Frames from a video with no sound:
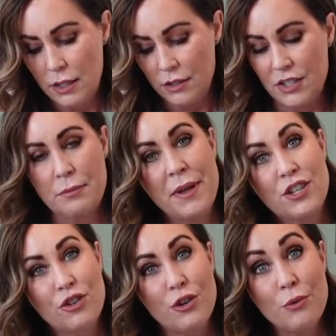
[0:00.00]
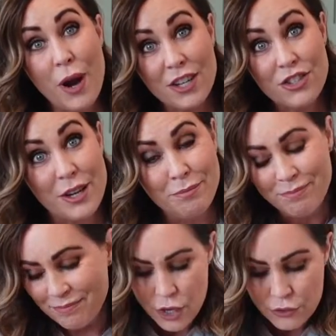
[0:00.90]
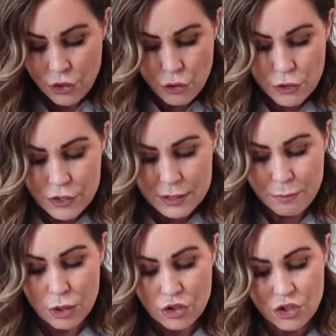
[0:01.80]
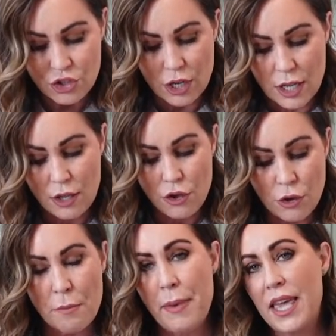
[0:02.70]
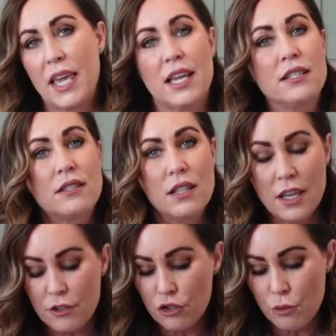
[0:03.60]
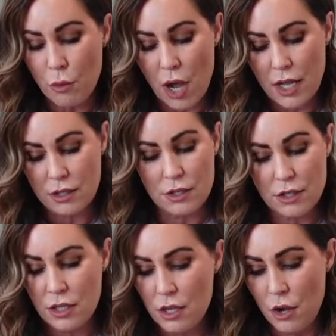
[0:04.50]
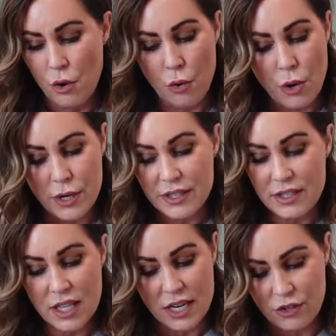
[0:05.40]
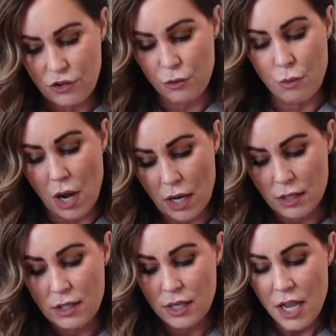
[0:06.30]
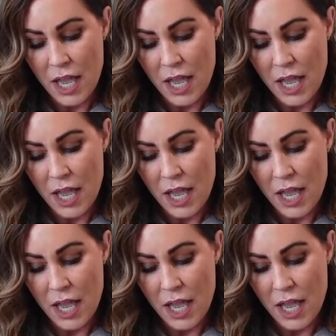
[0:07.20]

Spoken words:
Just make sure you wash them. So you just push. You can make it as thick as you want or as thin as you want.